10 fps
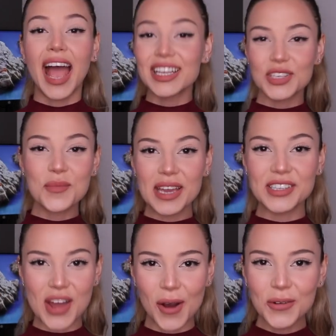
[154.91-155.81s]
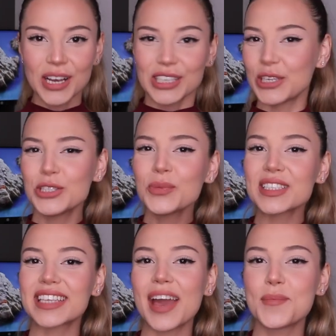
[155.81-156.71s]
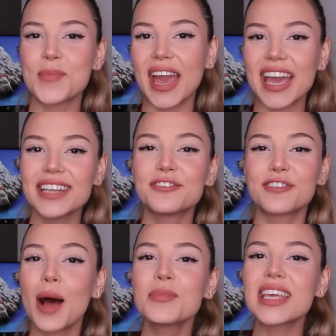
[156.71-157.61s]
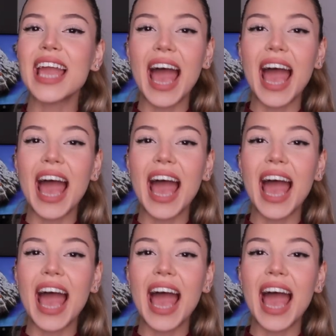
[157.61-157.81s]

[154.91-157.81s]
As you may know, YouTubers get paid from the